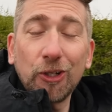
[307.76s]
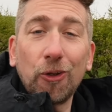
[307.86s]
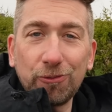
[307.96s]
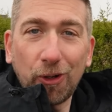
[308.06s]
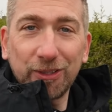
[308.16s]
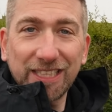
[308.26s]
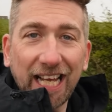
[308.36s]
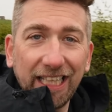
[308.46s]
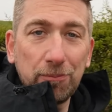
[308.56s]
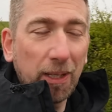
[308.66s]
So look forward to
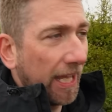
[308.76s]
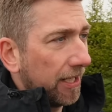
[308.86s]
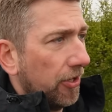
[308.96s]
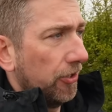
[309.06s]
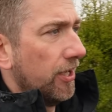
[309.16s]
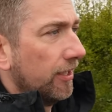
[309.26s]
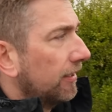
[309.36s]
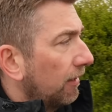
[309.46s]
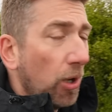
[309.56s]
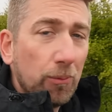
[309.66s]
that a little bit later on.
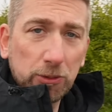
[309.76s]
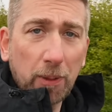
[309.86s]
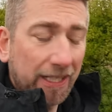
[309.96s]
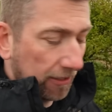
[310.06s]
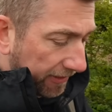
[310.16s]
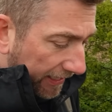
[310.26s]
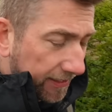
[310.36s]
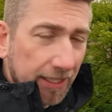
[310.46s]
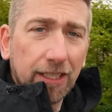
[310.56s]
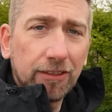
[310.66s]
I'm almost back at the van
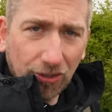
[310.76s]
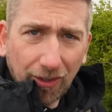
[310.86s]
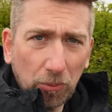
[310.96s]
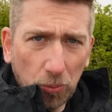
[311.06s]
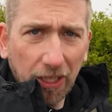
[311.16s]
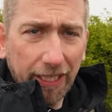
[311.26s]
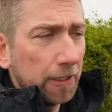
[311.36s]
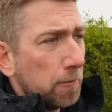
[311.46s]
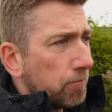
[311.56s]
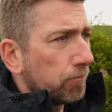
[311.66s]
to grab my wallet
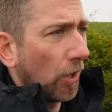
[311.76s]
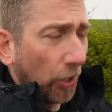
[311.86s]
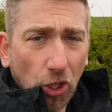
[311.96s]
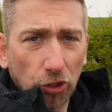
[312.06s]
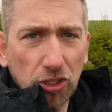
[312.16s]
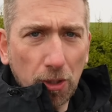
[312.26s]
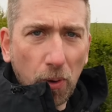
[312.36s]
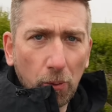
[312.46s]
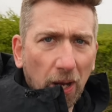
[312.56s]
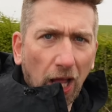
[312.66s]
and go to the
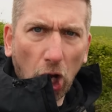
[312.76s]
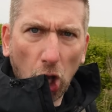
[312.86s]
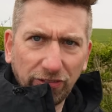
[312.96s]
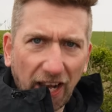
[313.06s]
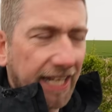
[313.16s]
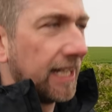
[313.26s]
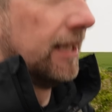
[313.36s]
pub. Lovely.